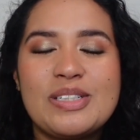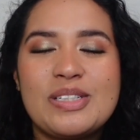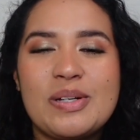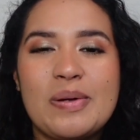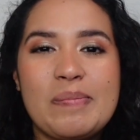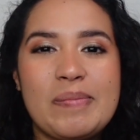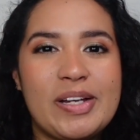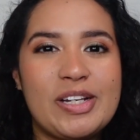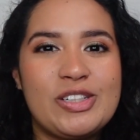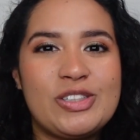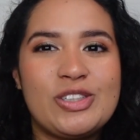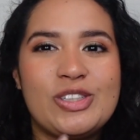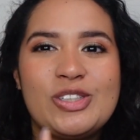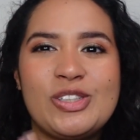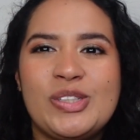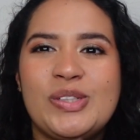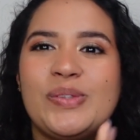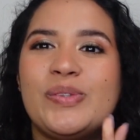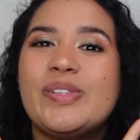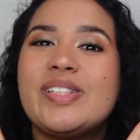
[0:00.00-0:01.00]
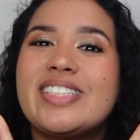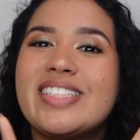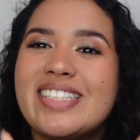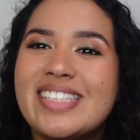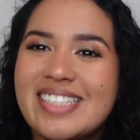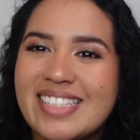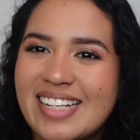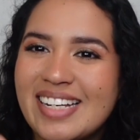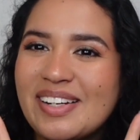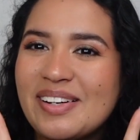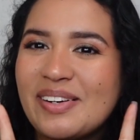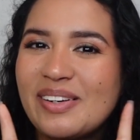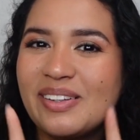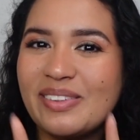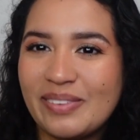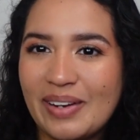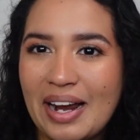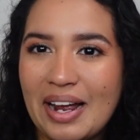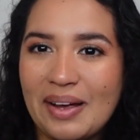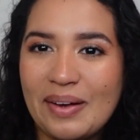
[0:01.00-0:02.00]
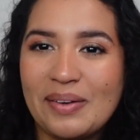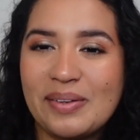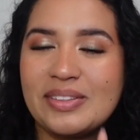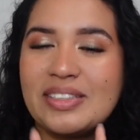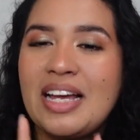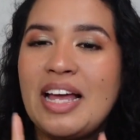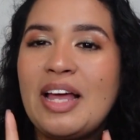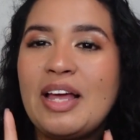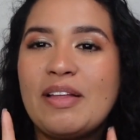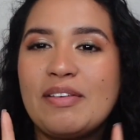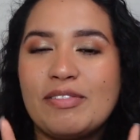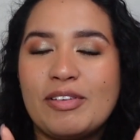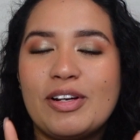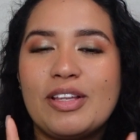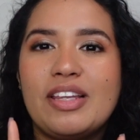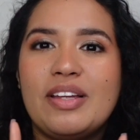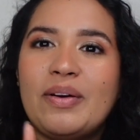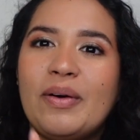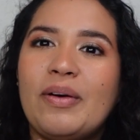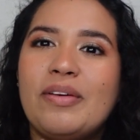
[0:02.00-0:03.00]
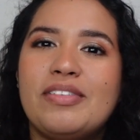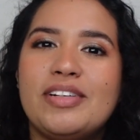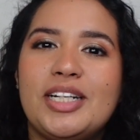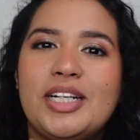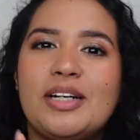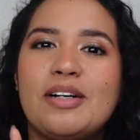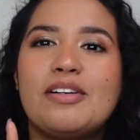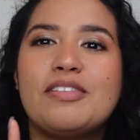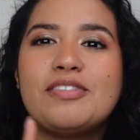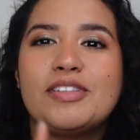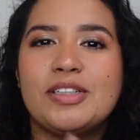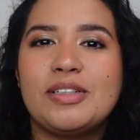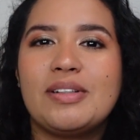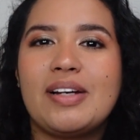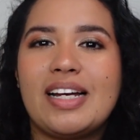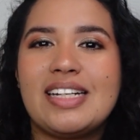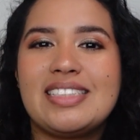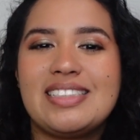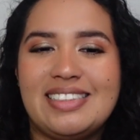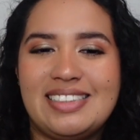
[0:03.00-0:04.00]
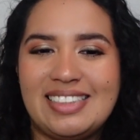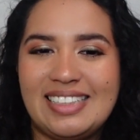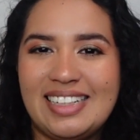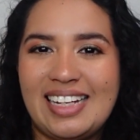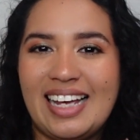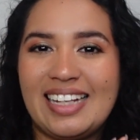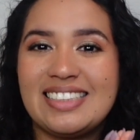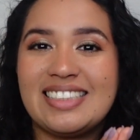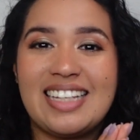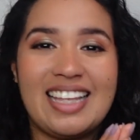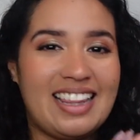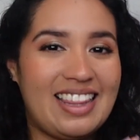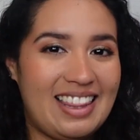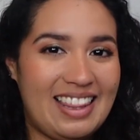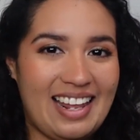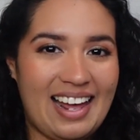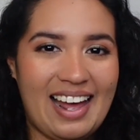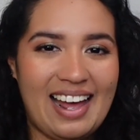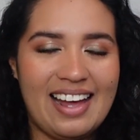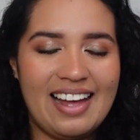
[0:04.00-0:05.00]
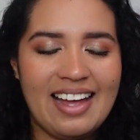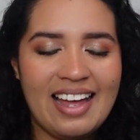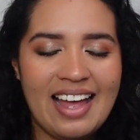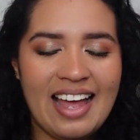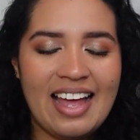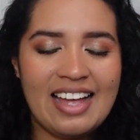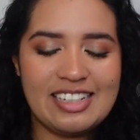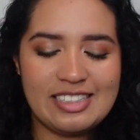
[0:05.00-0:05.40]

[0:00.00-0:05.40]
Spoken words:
So make sure you stick around for the whole video for you guys to get that.